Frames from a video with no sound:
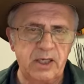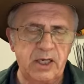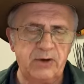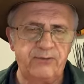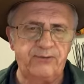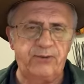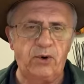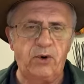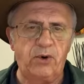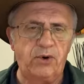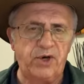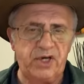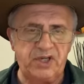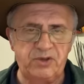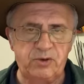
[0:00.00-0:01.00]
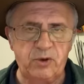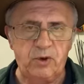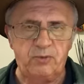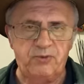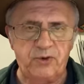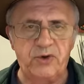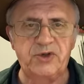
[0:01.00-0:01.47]
for his
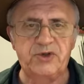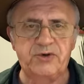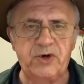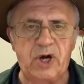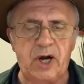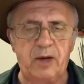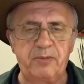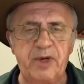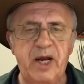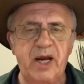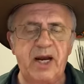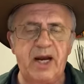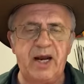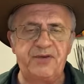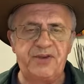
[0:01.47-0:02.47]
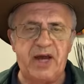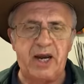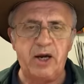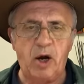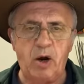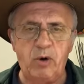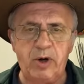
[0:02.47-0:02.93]
group, for his tribe, and
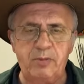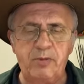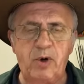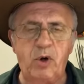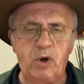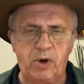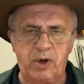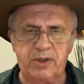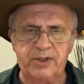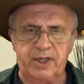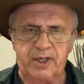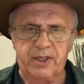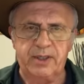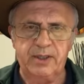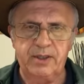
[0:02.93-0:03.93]
they owe him loyalty.